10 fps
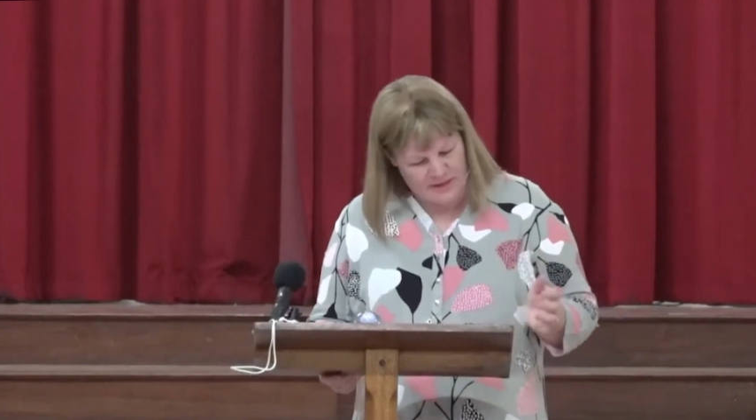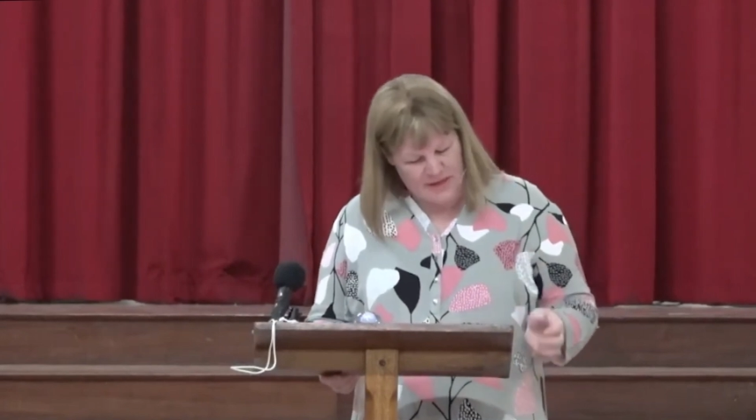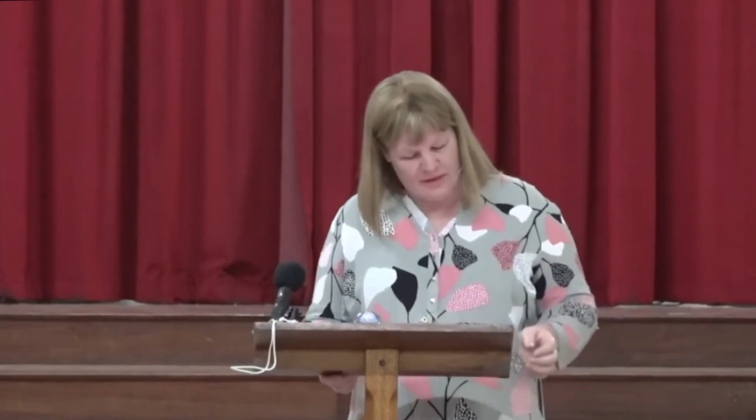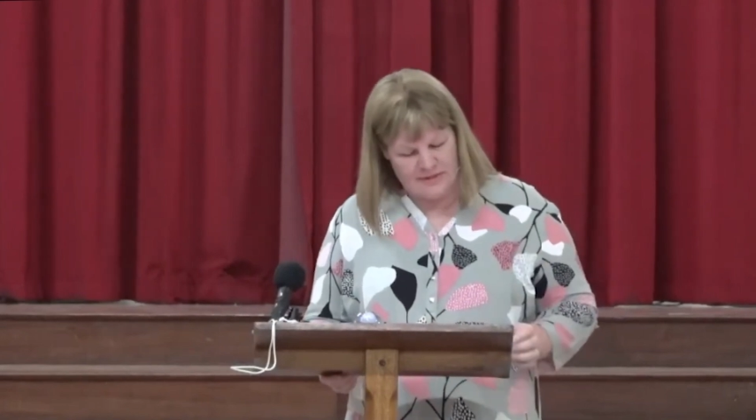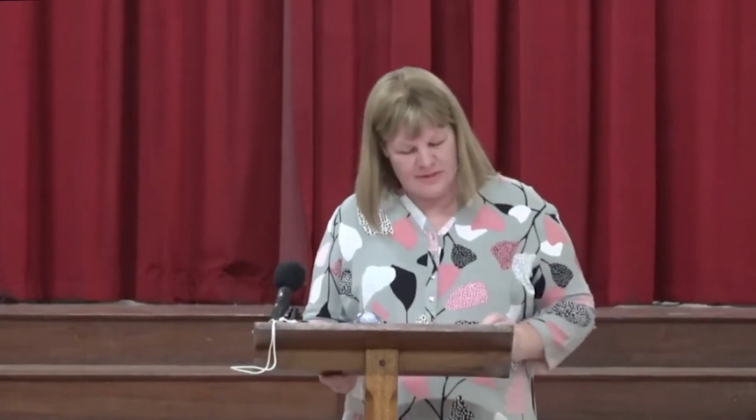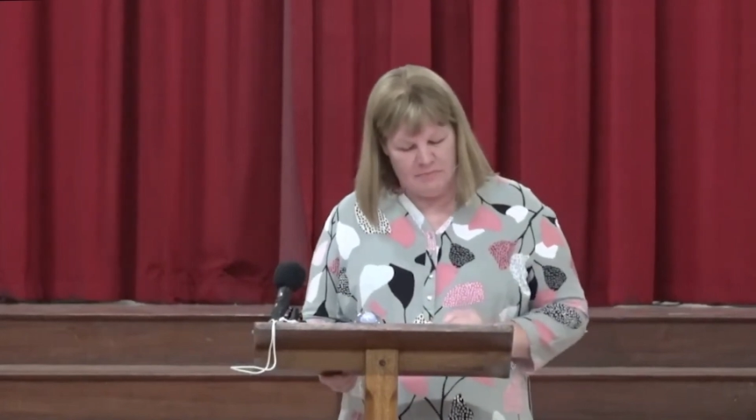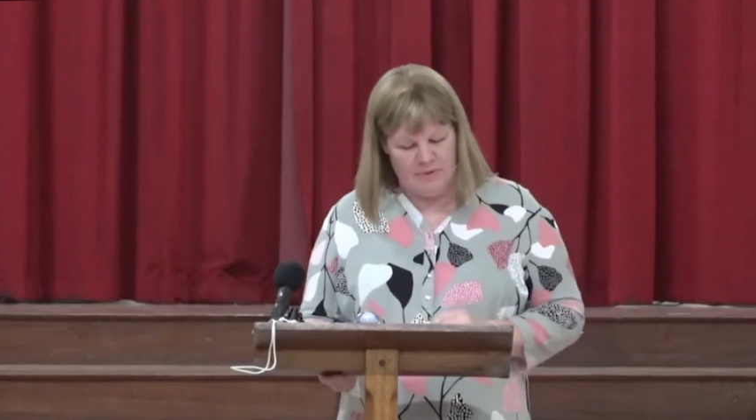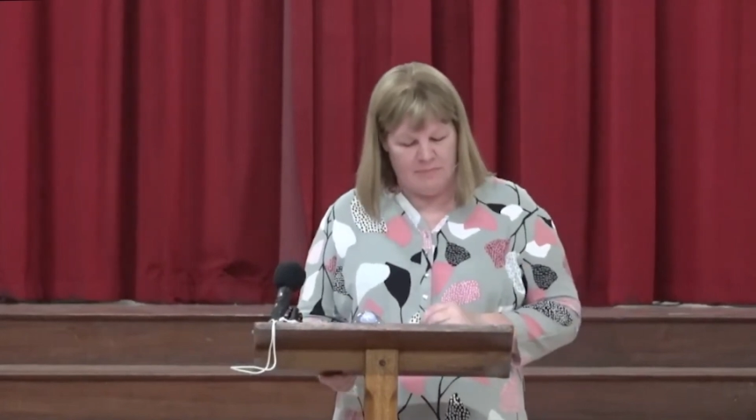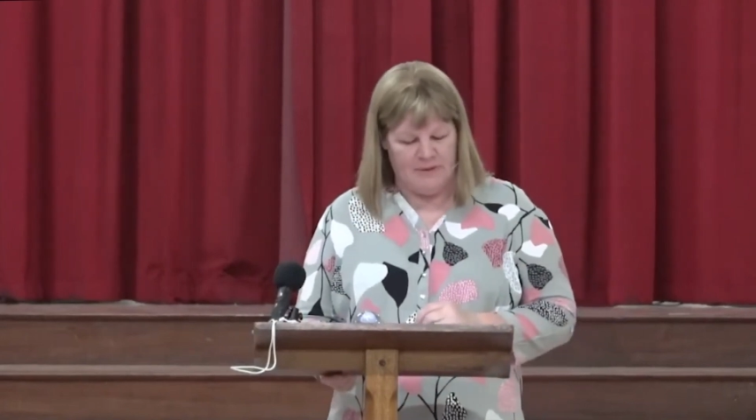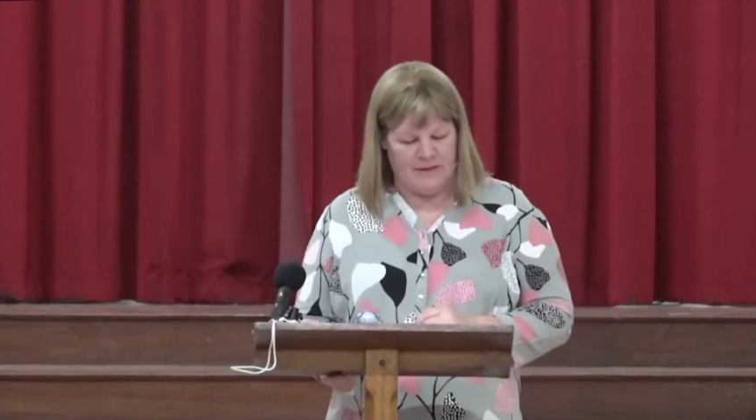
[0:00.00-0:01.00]
yeah, some
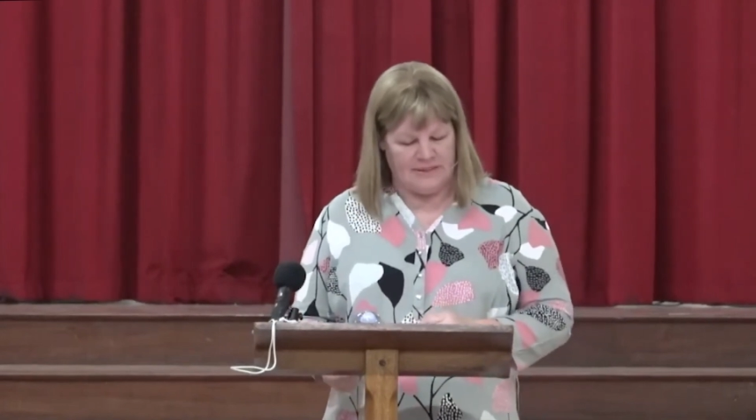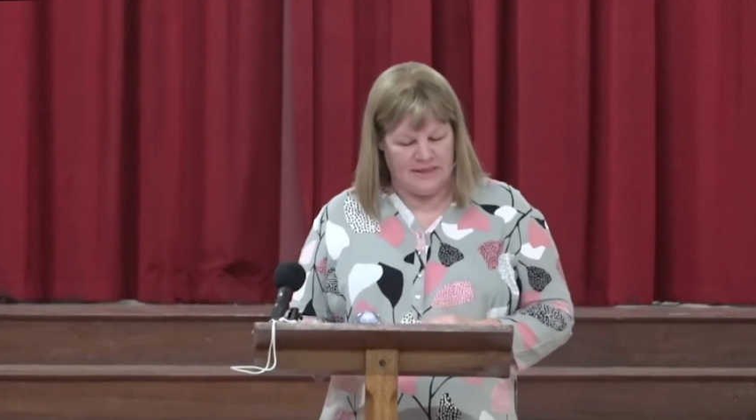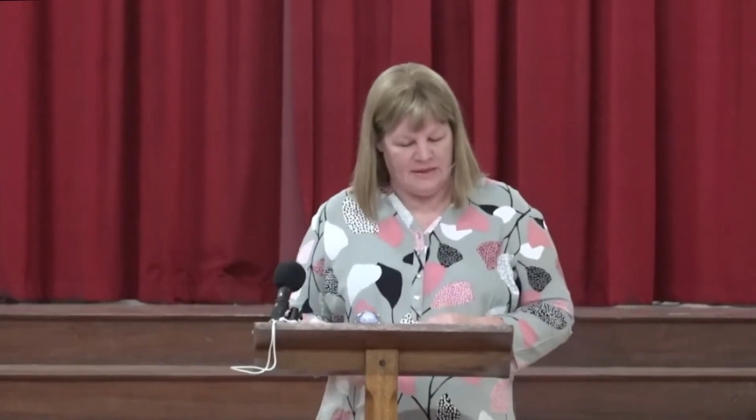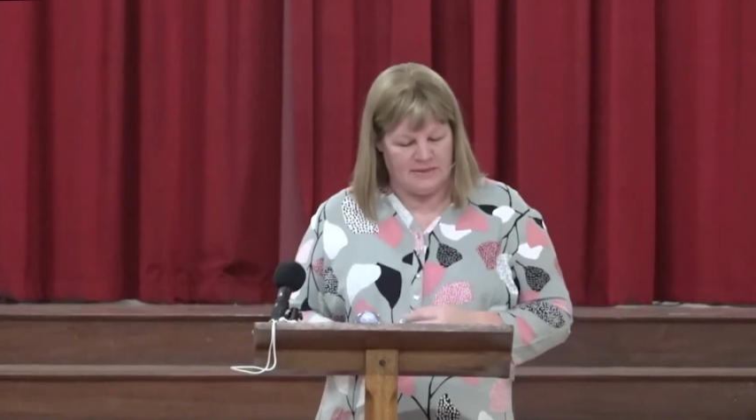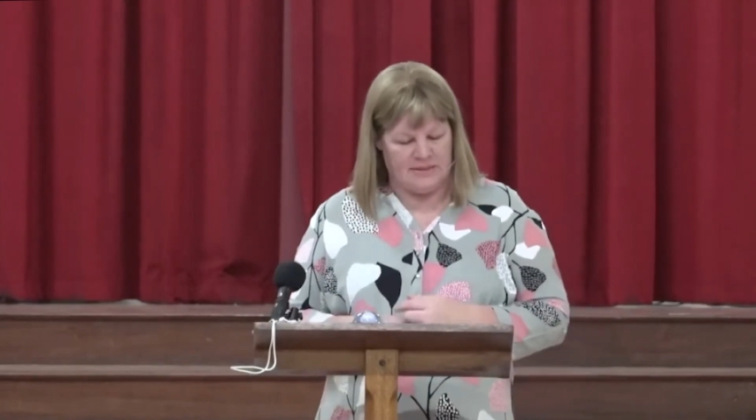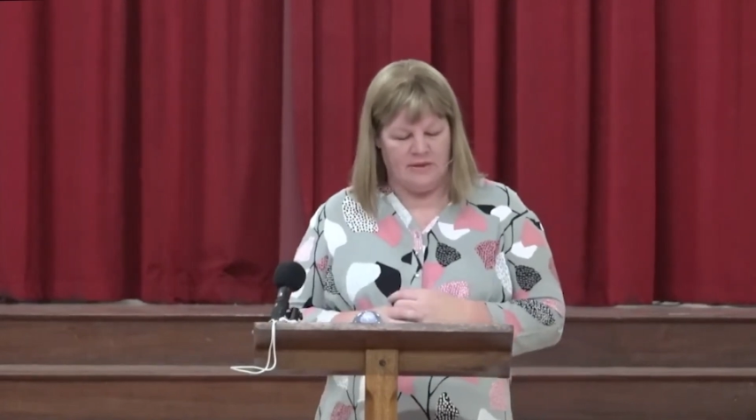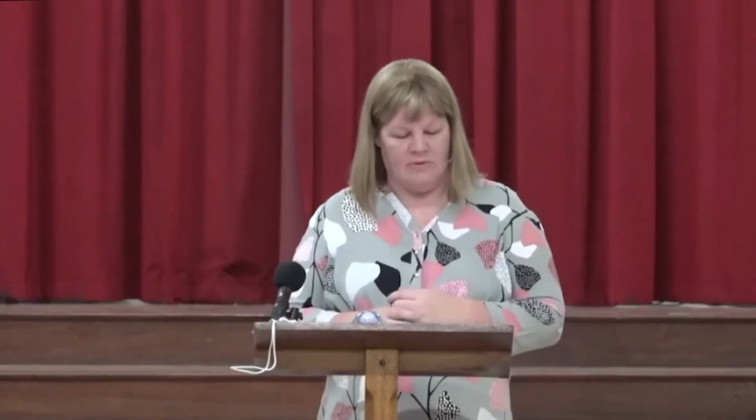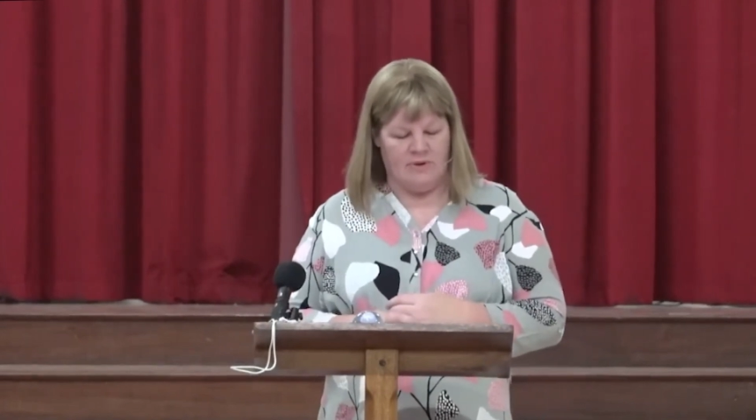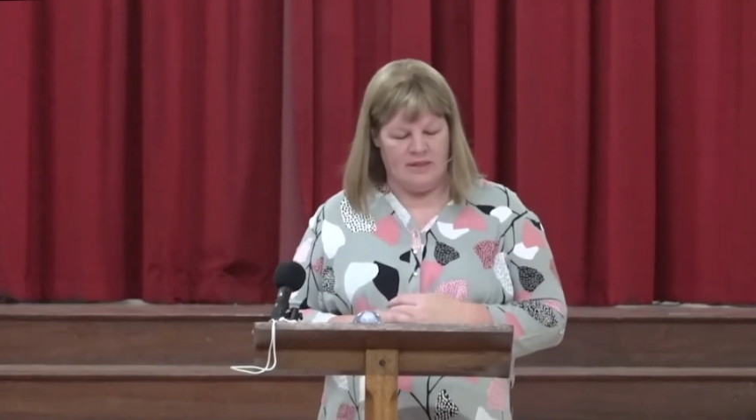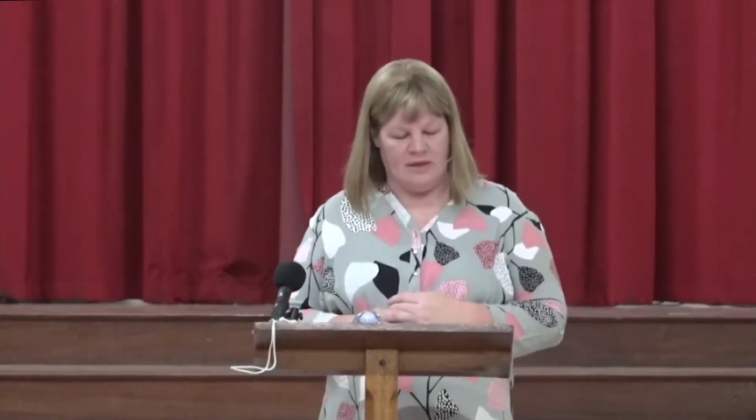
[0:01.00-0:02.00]
people are
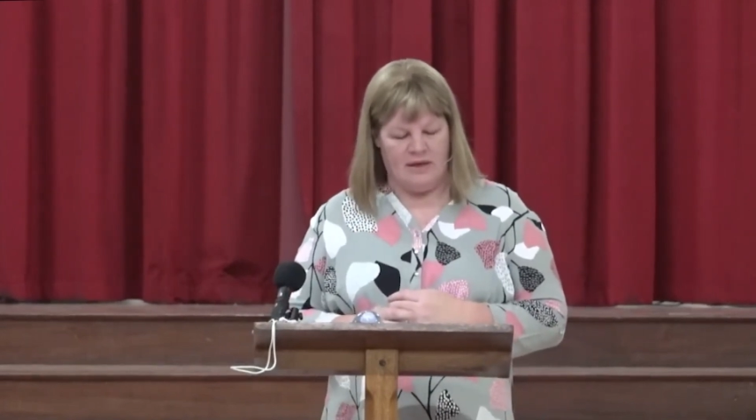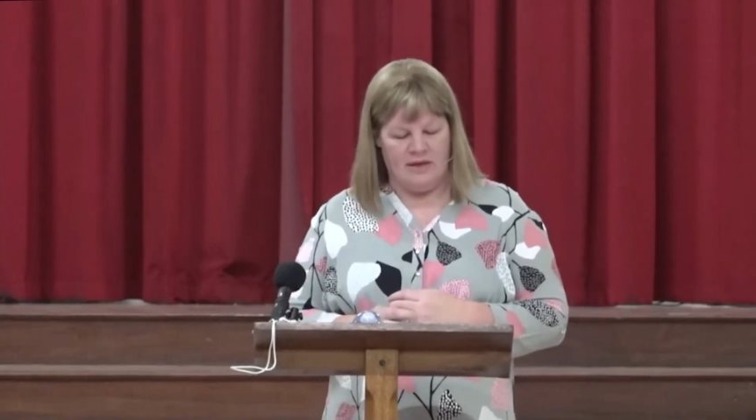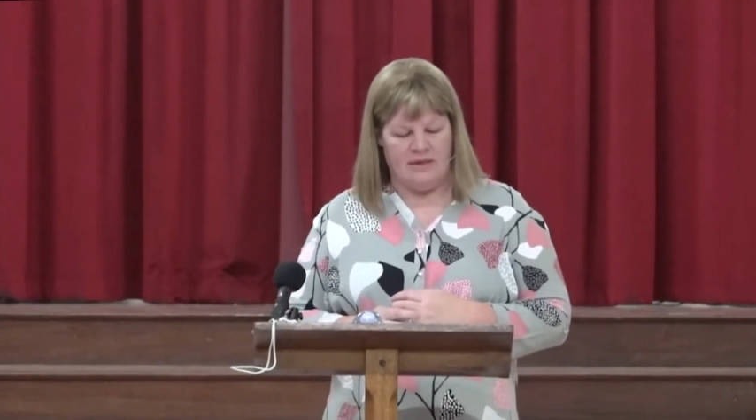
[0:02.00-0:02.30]
doubting whether